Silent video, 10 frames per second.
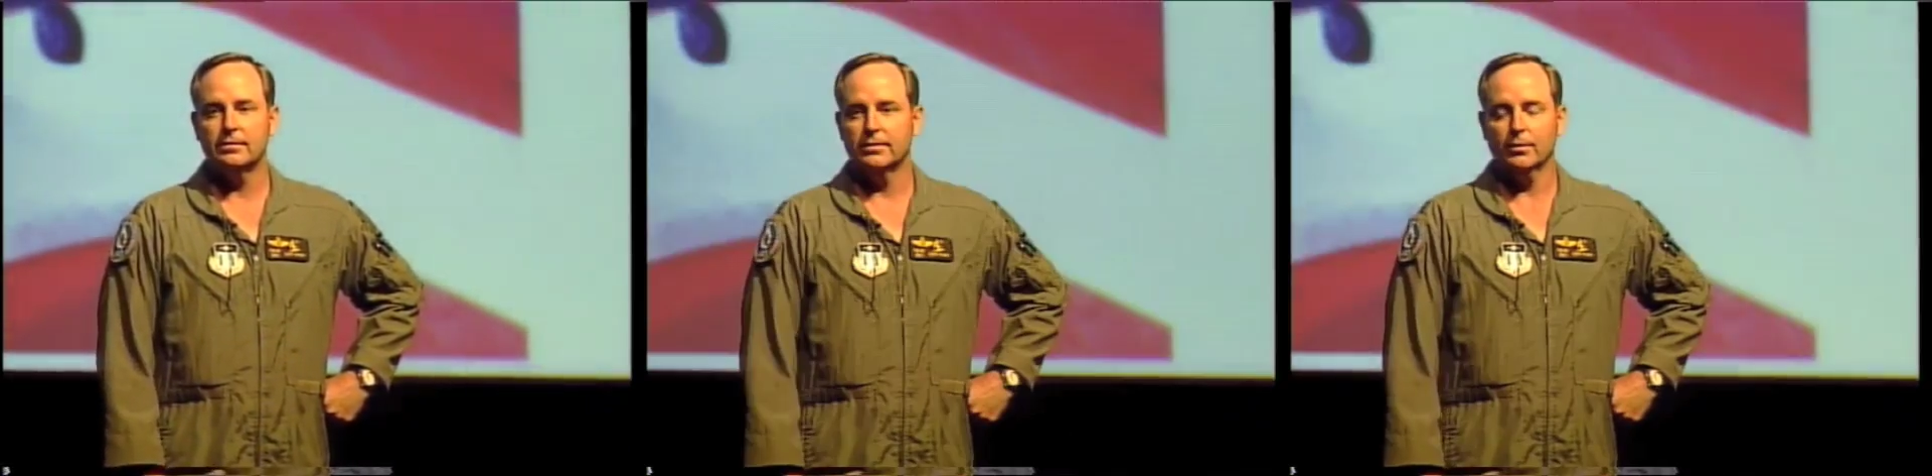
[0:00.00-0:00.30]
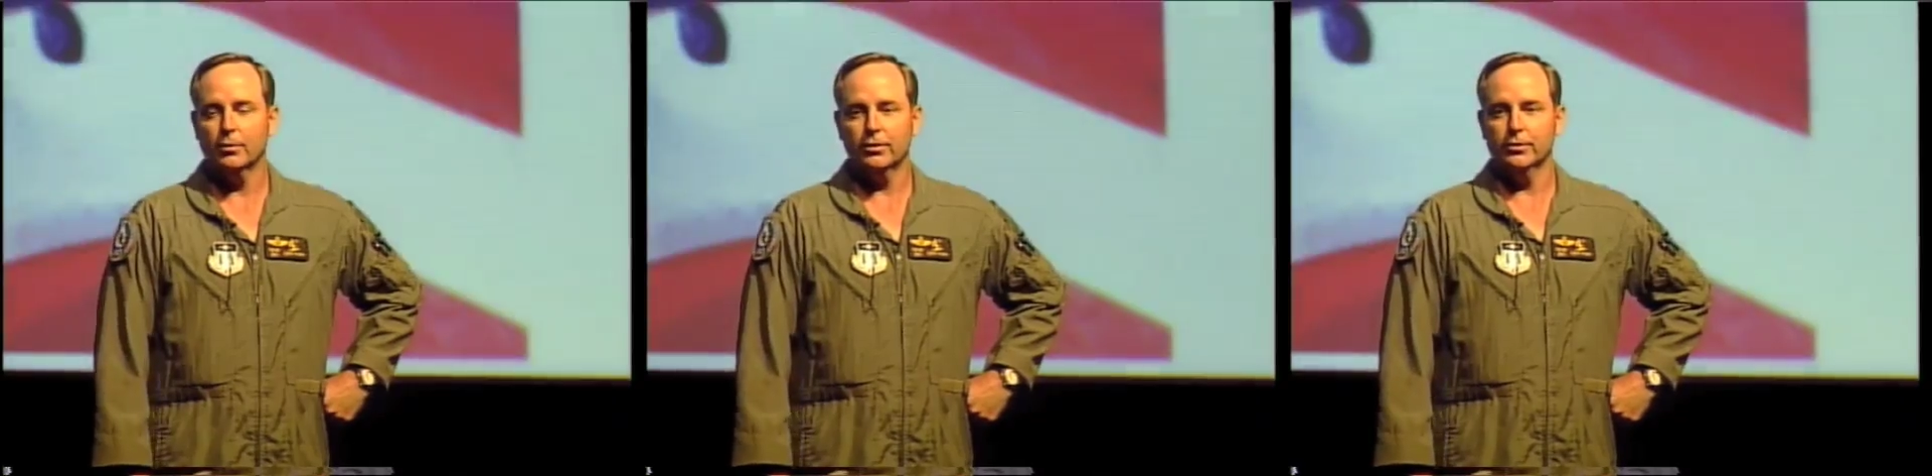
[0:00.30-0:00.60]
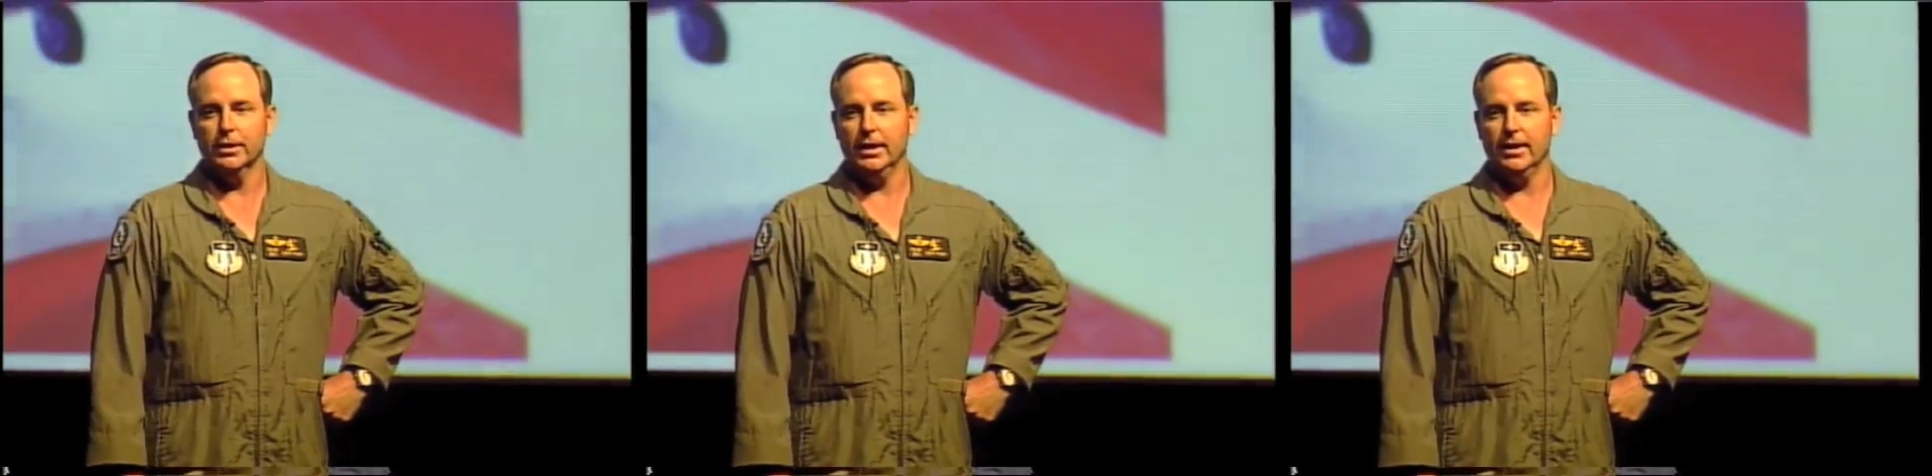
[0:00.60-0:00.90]
They weren't
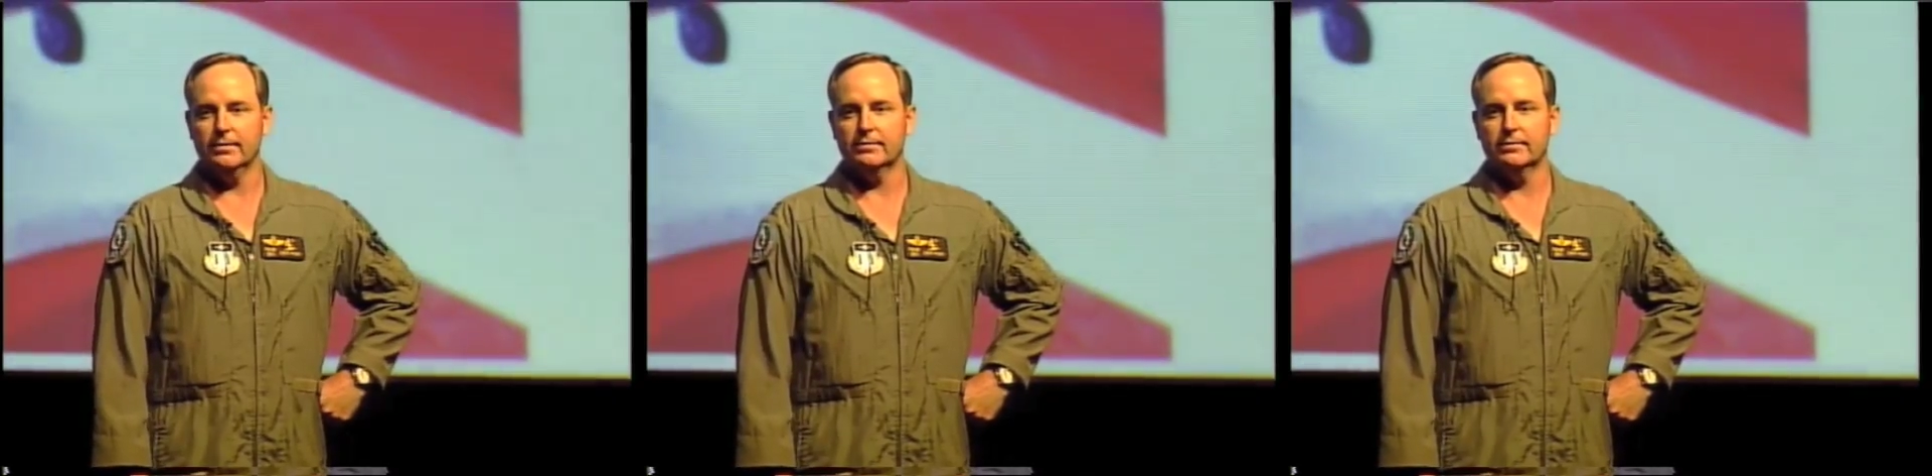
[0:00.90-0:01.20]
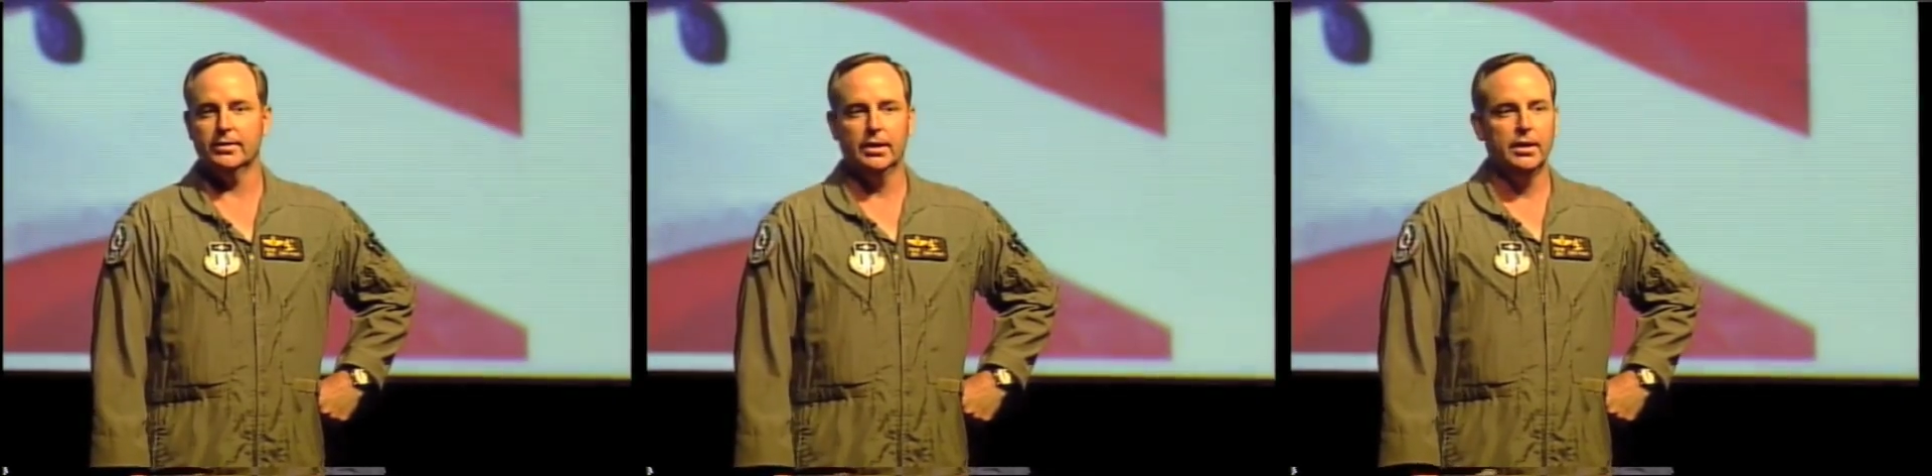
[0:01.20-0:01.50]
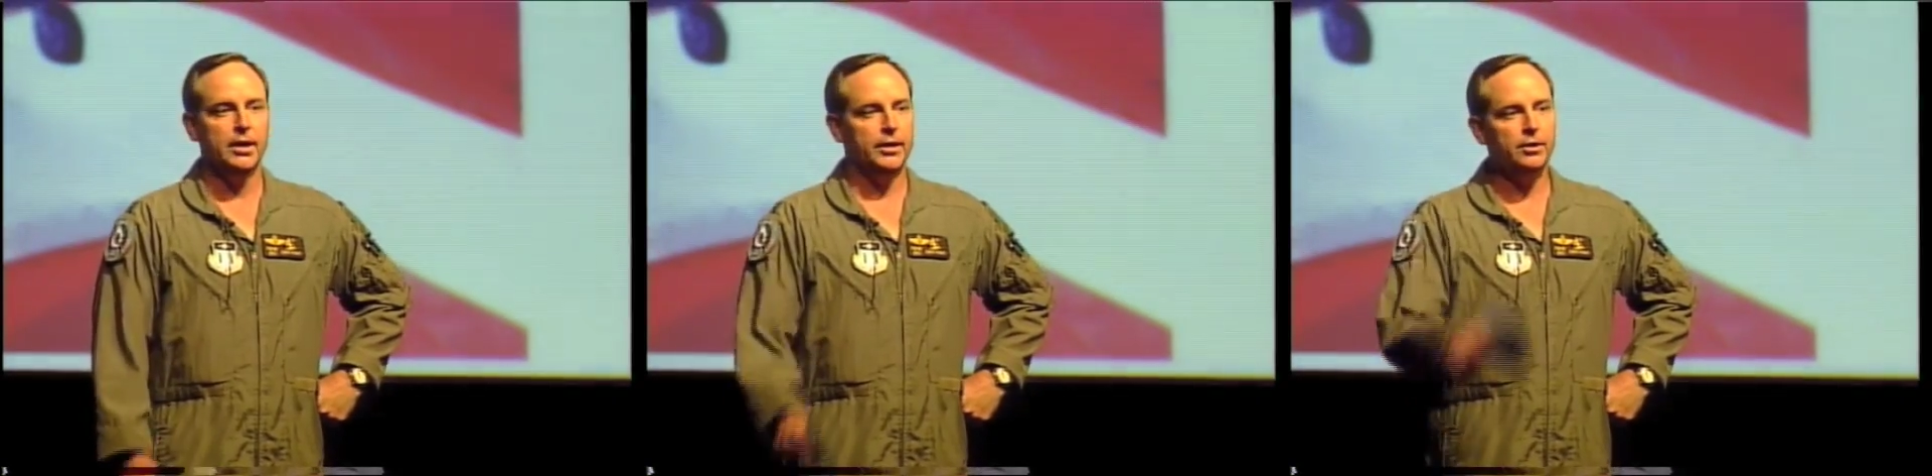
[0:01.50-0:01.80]
doing that.
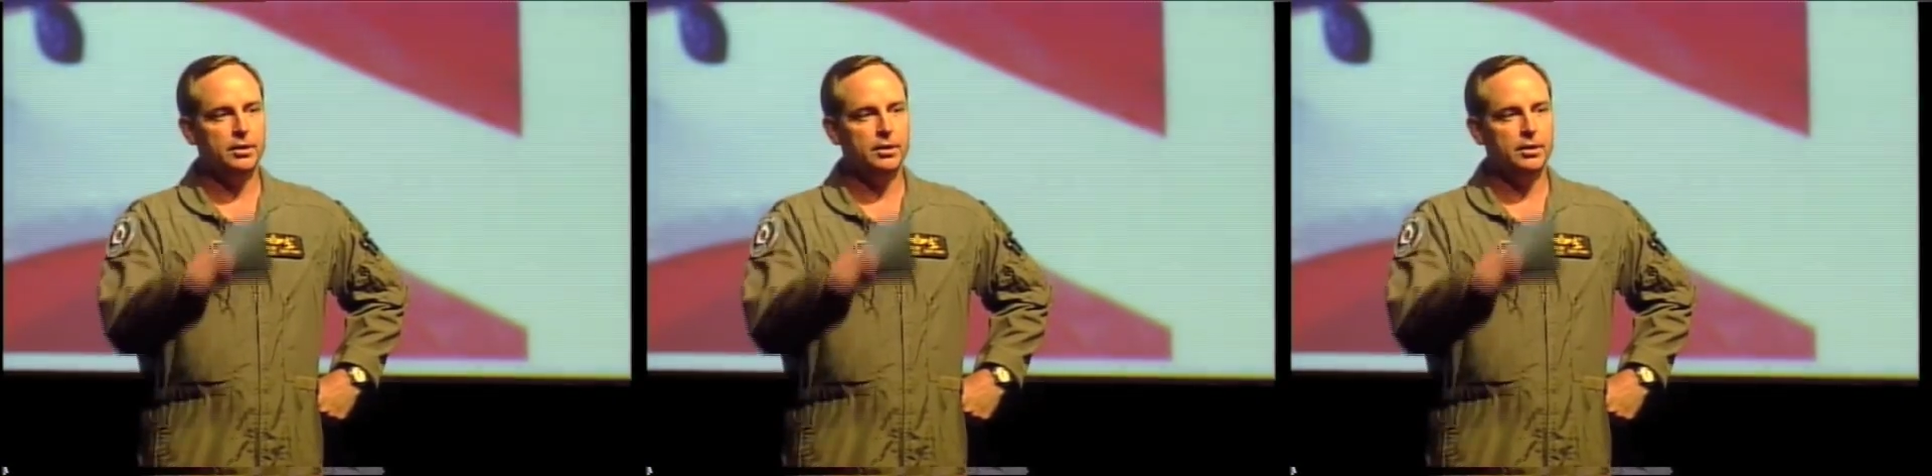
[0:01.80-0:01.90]
And you're